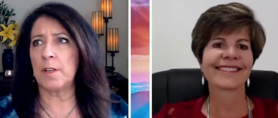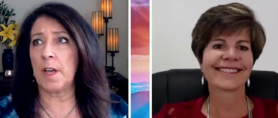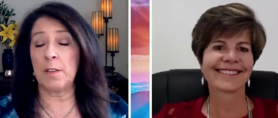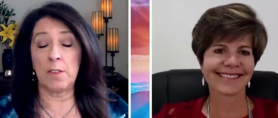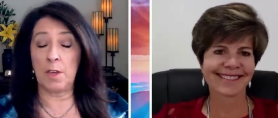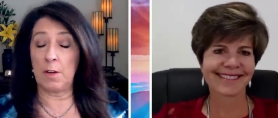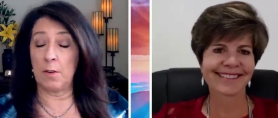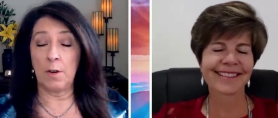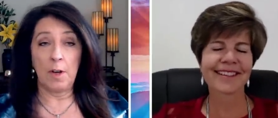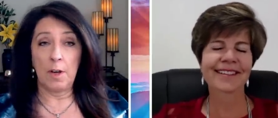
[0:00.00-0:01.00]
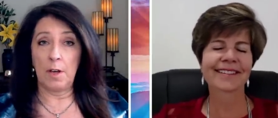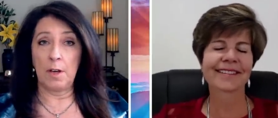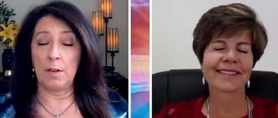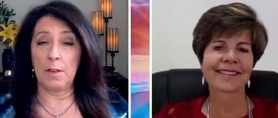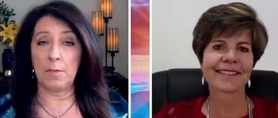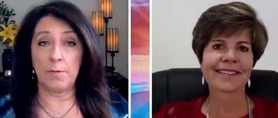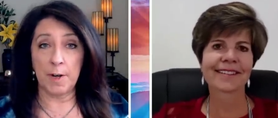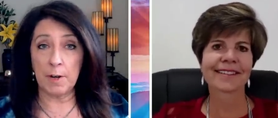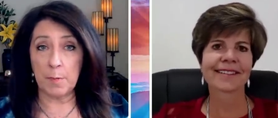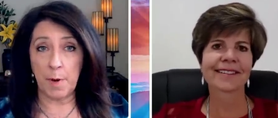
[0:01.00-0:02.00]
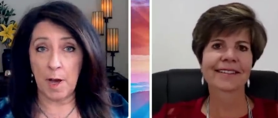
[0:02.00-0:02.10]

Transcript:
Speaker 1: and, and they're uh, they're very